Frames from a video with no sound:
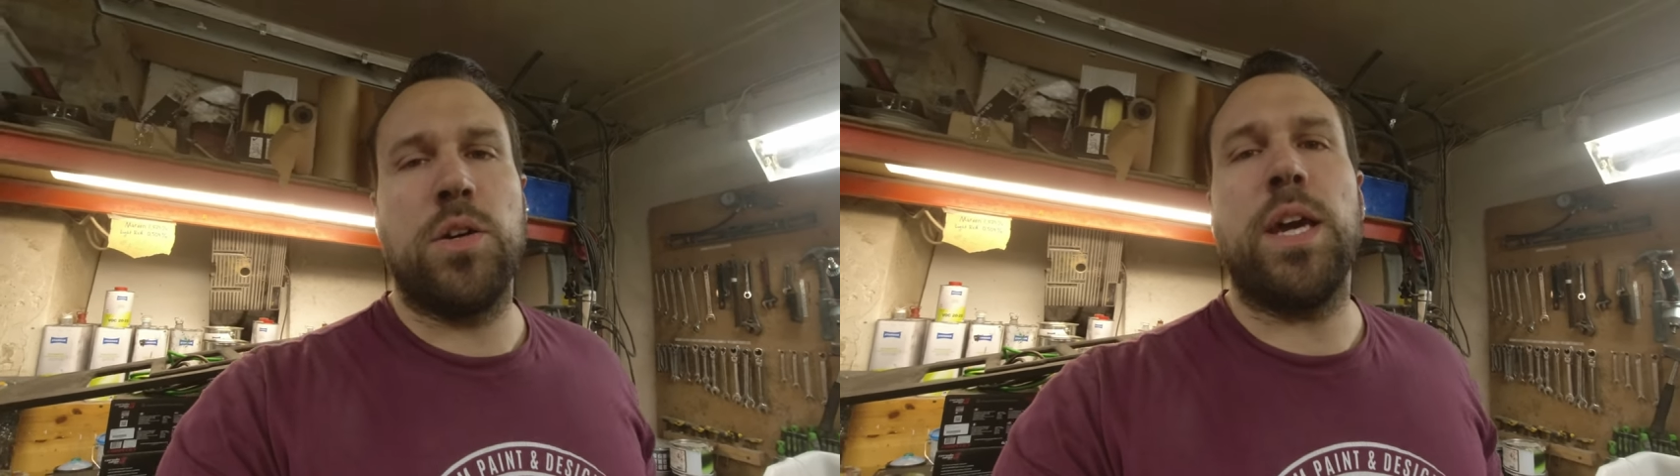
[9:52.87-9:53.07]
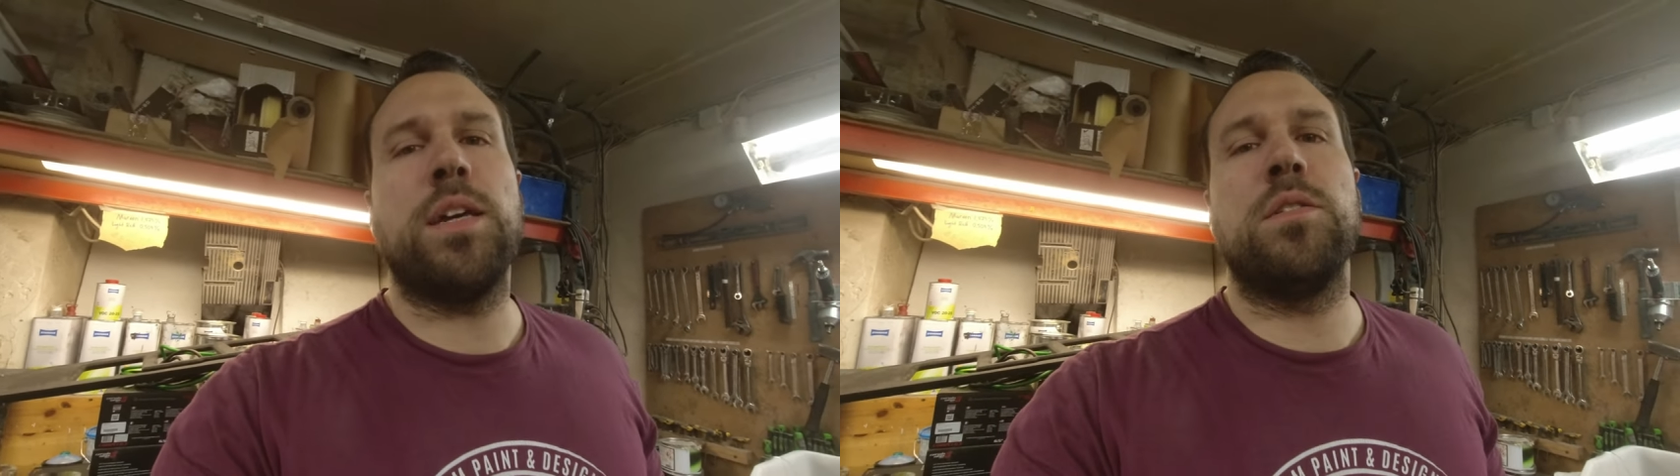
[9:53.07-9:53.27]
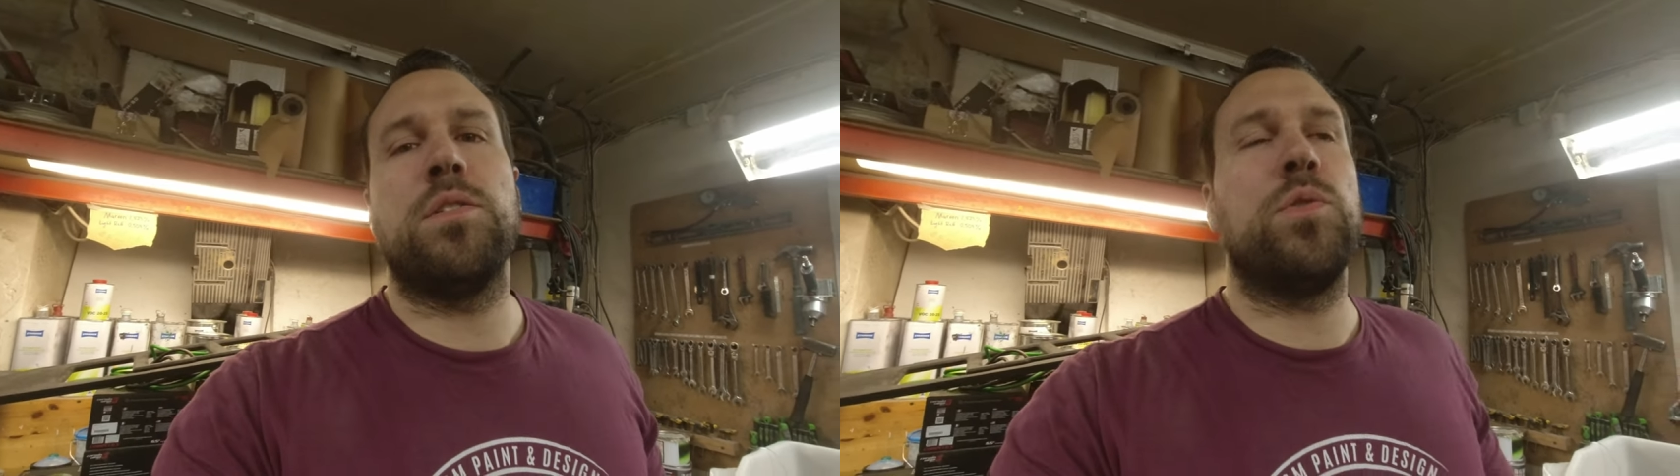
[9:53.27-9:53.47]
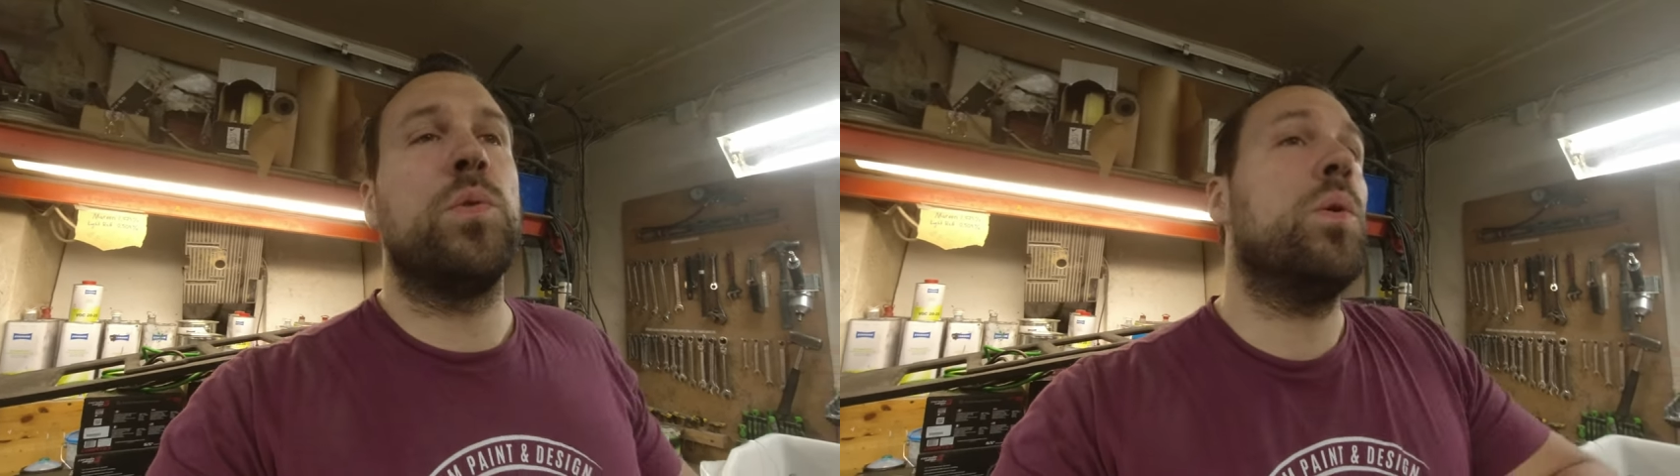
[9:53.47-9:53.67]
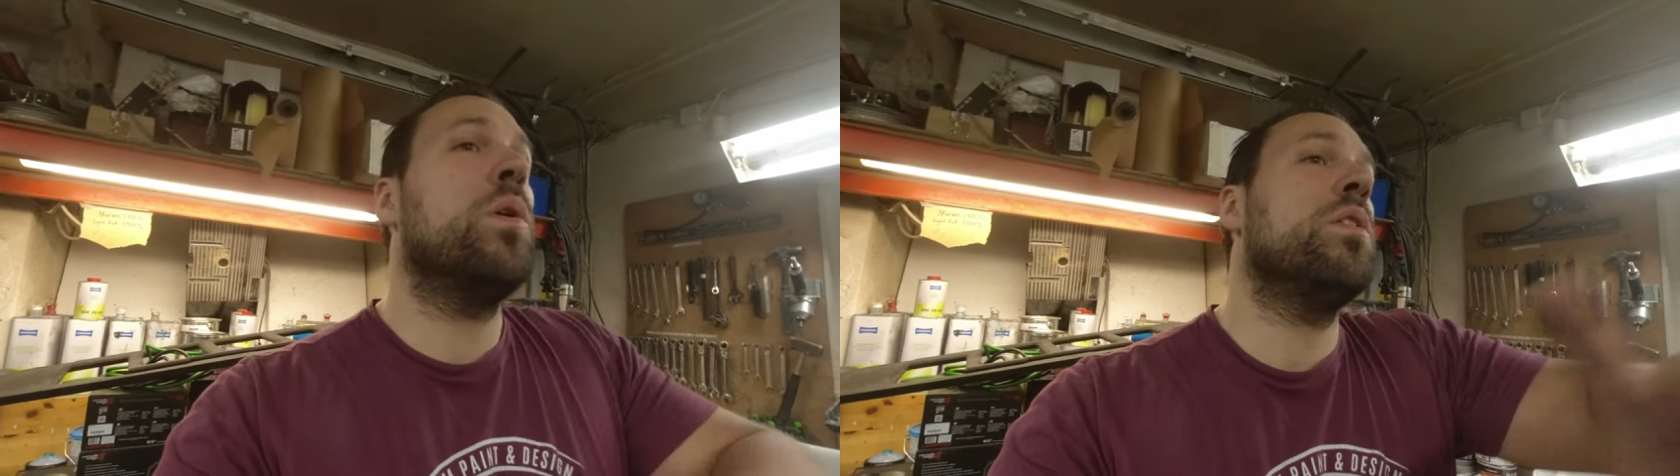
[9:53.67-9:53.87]
connected
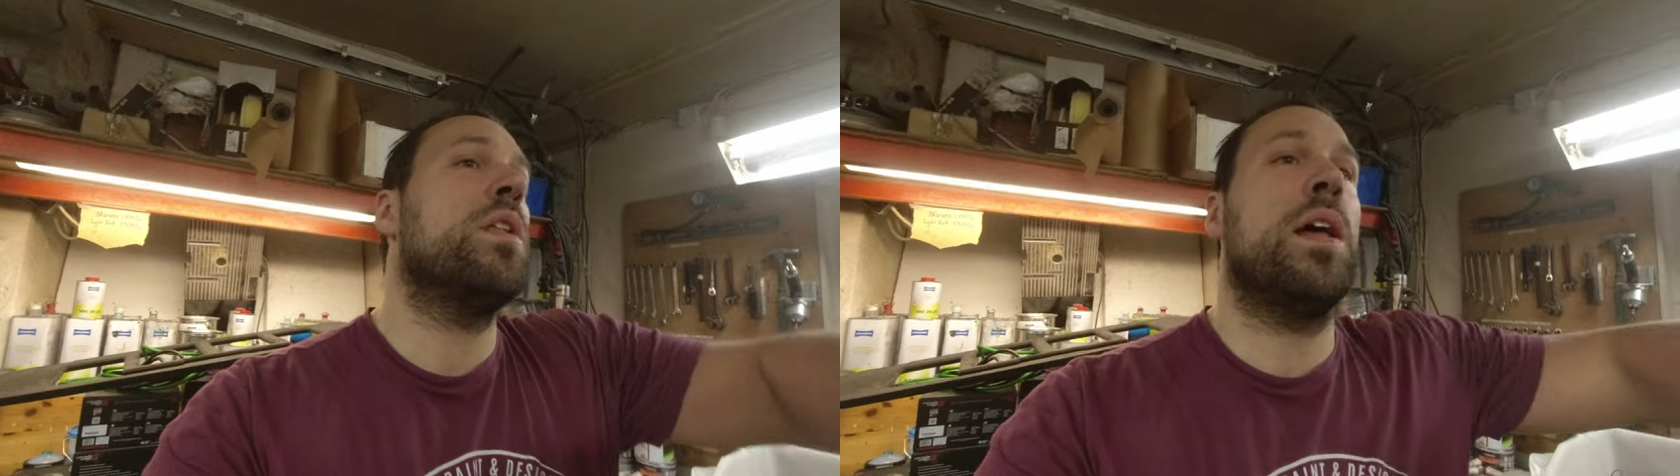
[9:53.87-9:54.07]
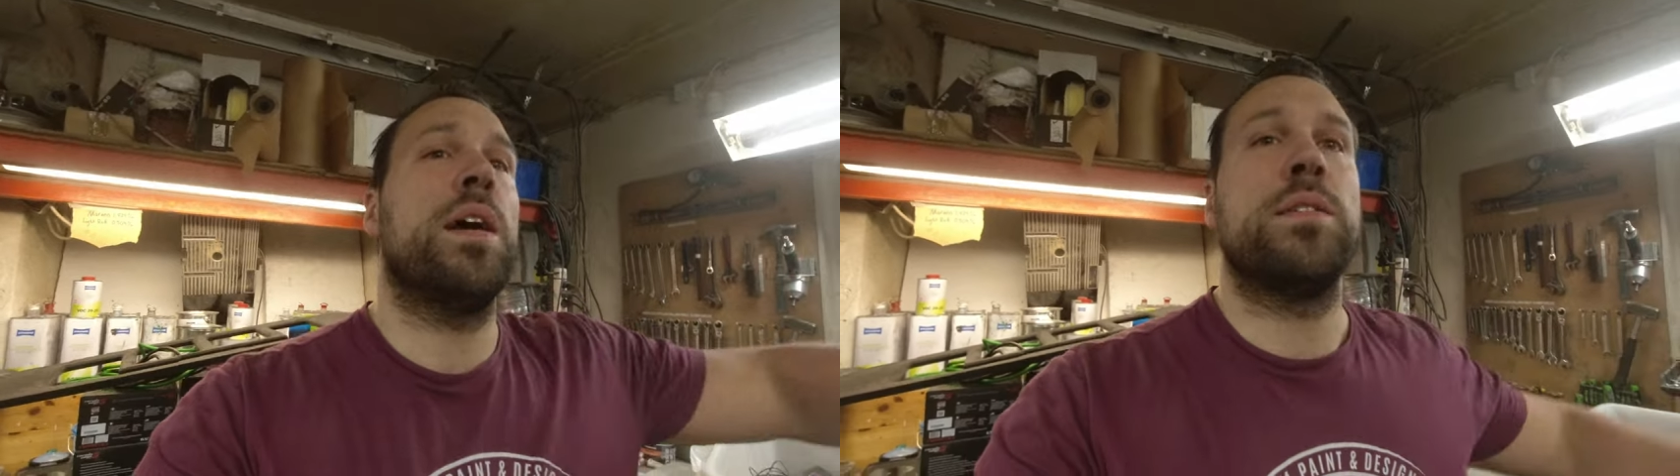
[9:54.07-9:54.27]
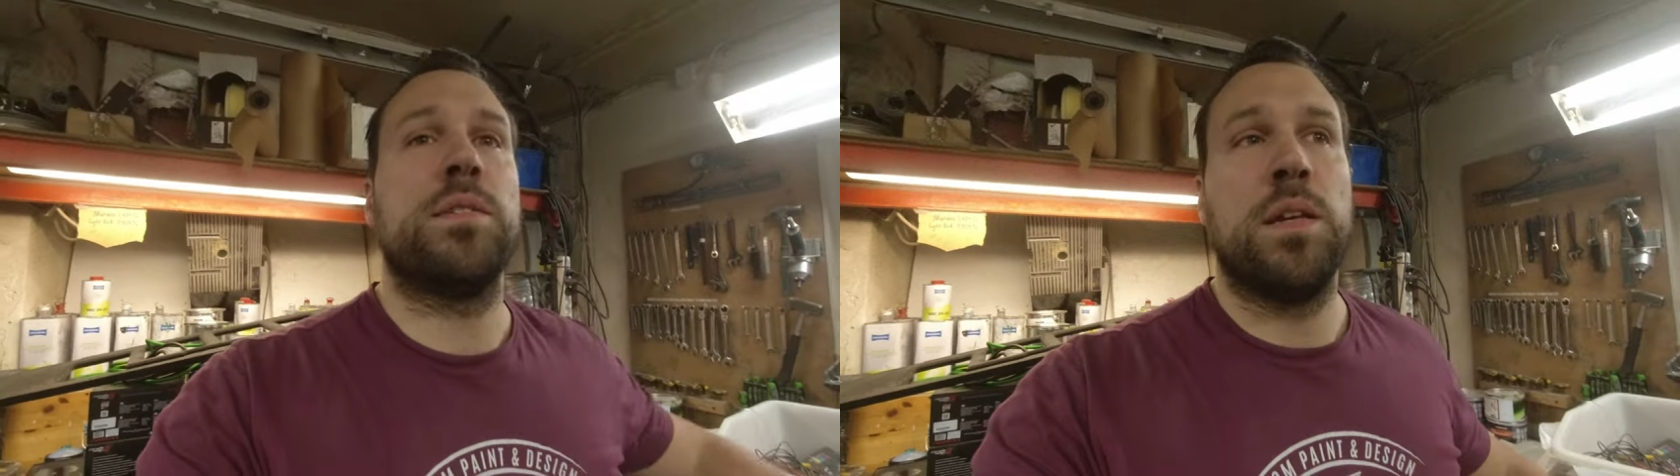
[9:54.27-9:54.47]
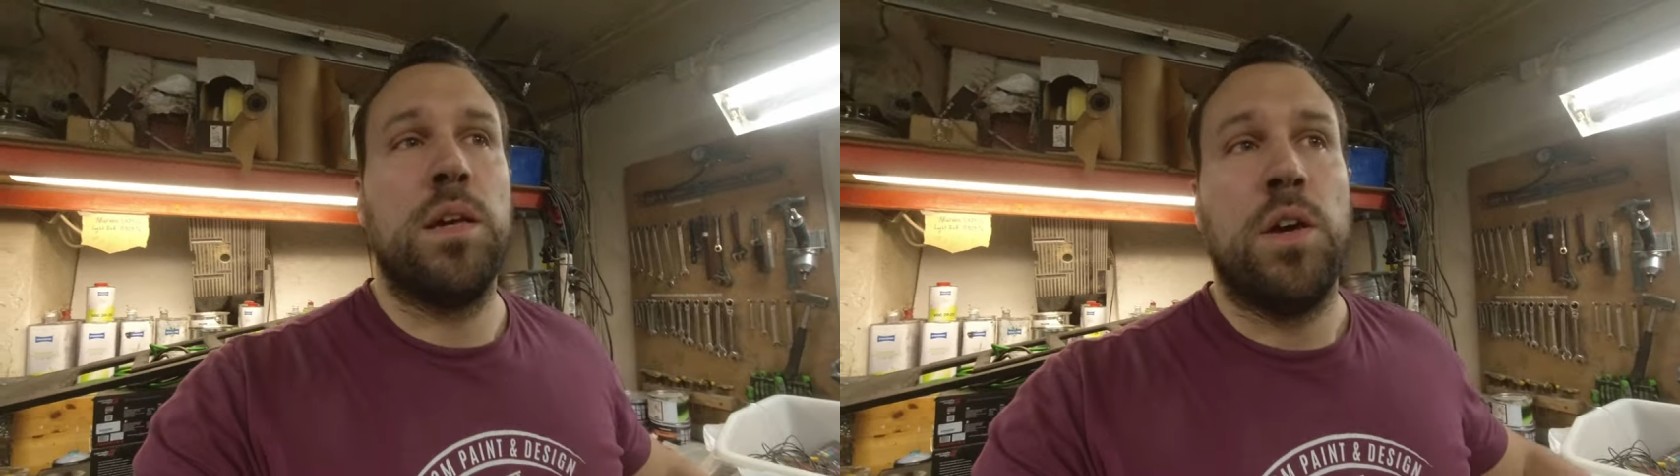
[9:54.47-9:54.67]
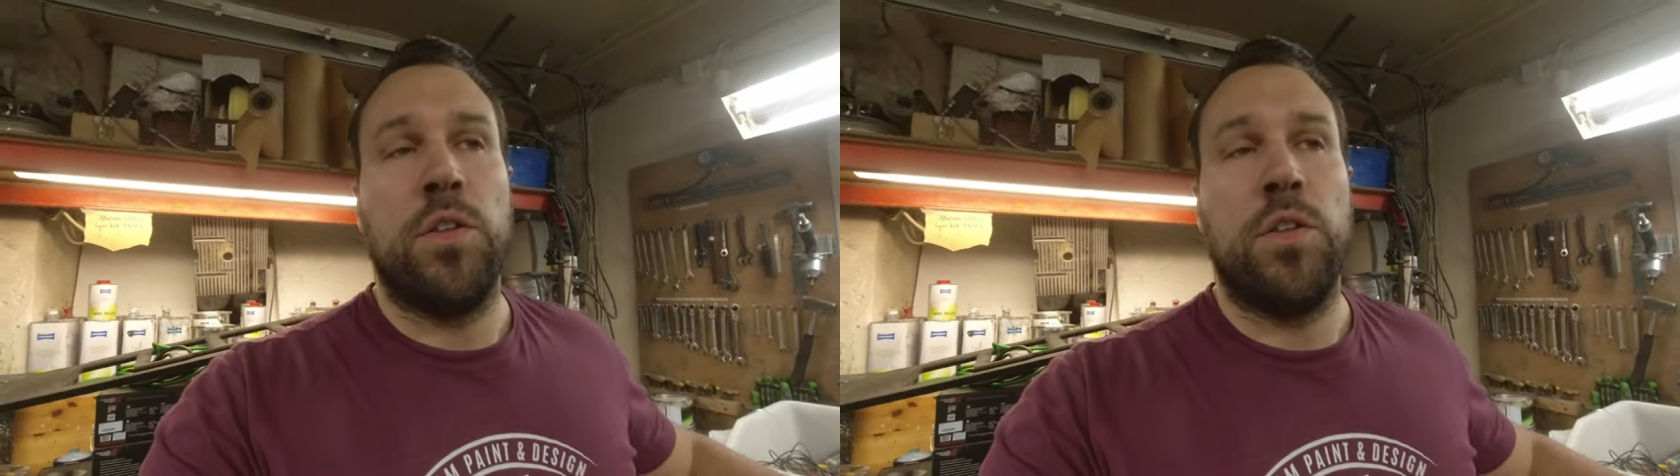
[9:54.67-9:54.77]
to all the lights